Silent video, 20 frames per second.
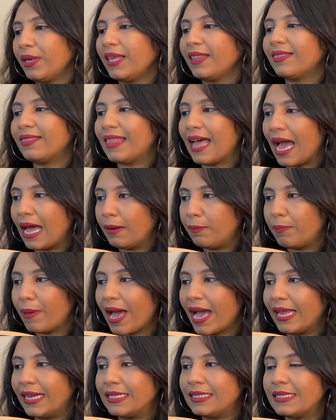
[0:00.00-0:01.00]
been that
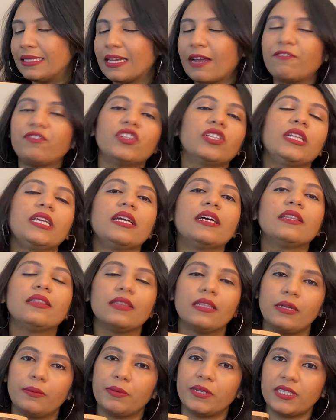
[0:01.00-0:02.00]
bad. It's definitely a
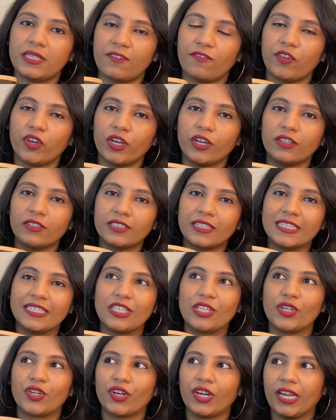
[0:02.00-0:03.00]
little bit difficult
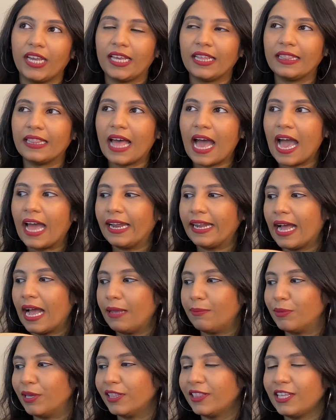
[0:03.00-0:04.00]
considering that
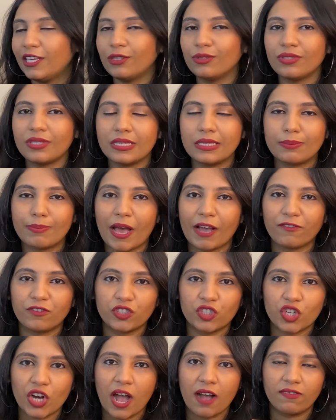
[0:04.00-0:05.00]
I mainly use this bag for
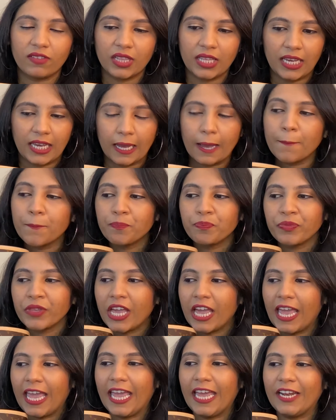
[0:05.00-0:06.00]
traveling.
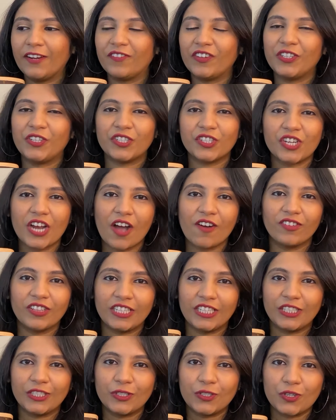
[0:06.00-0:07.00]
And when you're
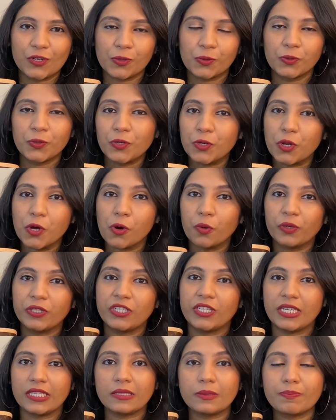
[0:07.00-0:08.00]
traveling, you don't know
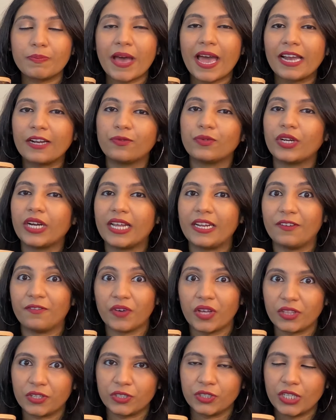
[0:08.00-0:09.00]
what to expect, what kind of
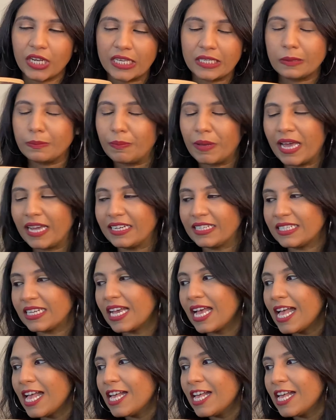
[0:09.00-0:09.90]
weather to expect.